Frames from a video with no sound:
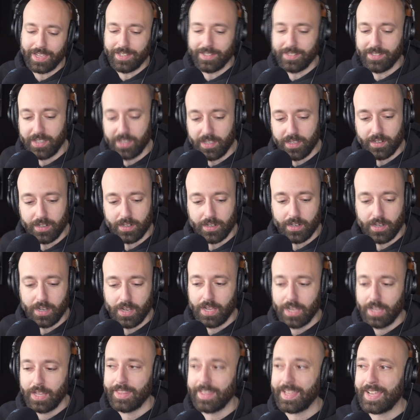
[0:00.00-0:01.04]
and gear,
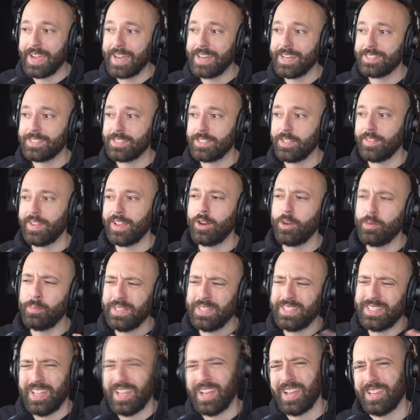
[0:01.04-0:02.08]
the kind of stuff. I don't mean
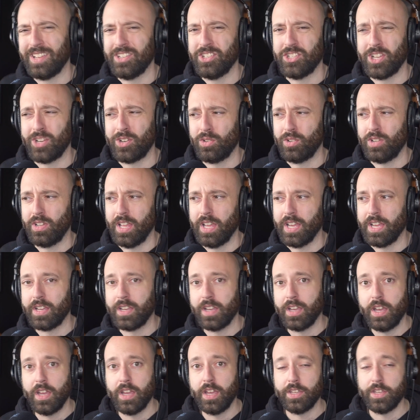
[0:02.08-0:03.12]
tech in general, like,
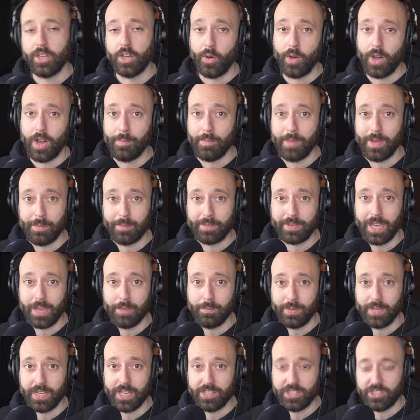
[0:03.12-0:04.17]
yo, I'm
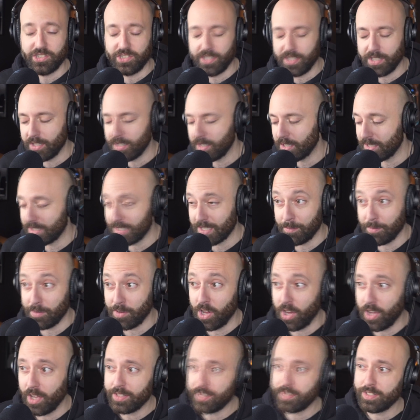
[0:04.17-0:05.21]
MKBHD, because I'm
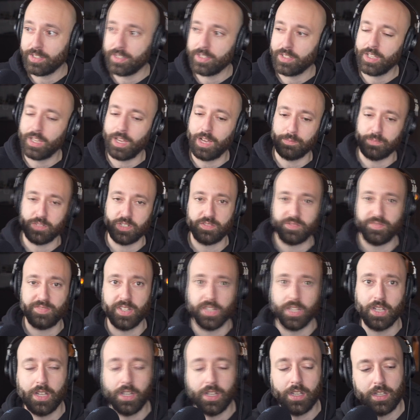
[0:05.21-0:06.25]
not. I'm just
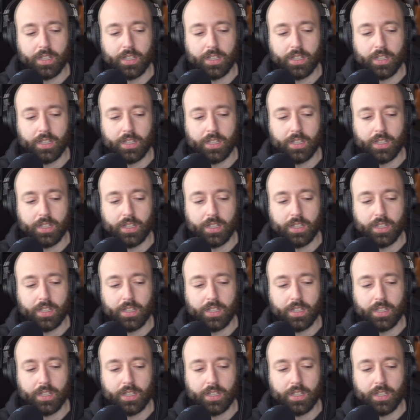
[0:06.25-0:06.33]
Phil.